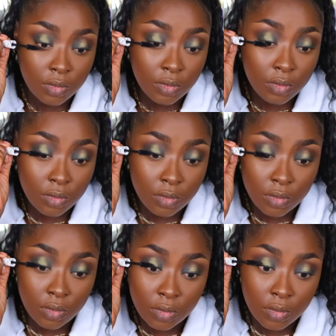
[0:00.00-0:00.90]

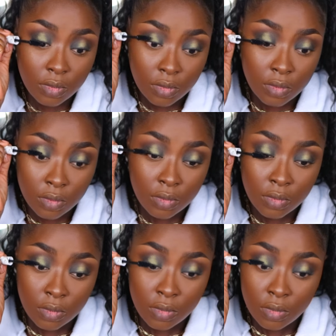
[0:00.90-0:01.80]

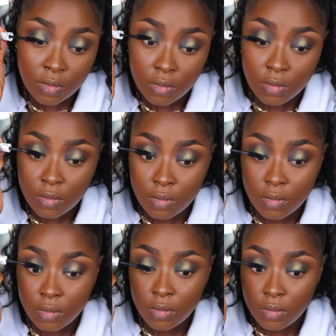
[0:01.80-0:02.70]

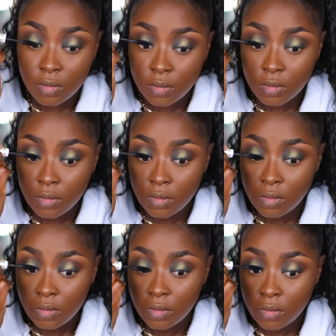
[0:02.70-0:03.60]

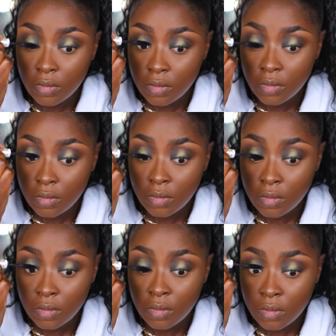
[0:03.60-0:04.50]

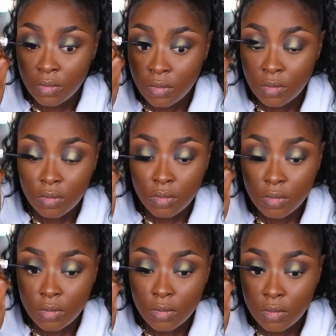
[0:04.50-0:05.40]

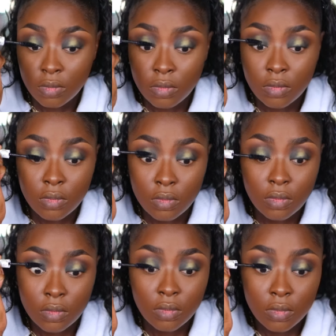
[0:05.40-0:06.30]

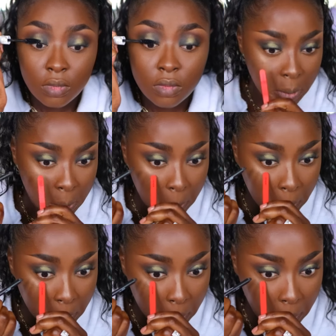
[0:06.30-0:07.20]

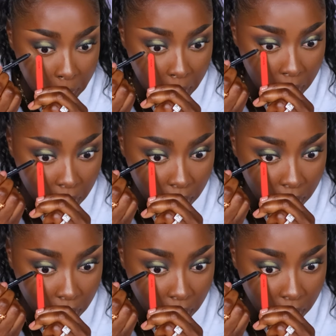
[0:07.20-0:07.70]
(no one is talking)